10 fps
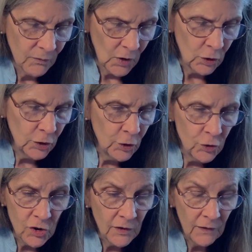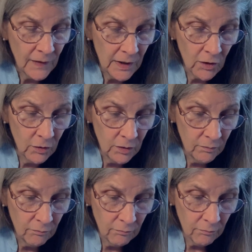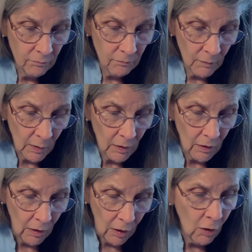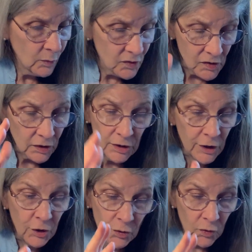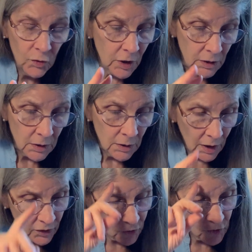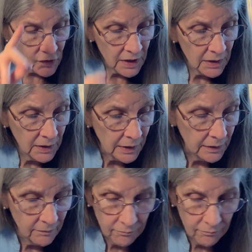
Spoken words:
illusion that they could always elude understanding.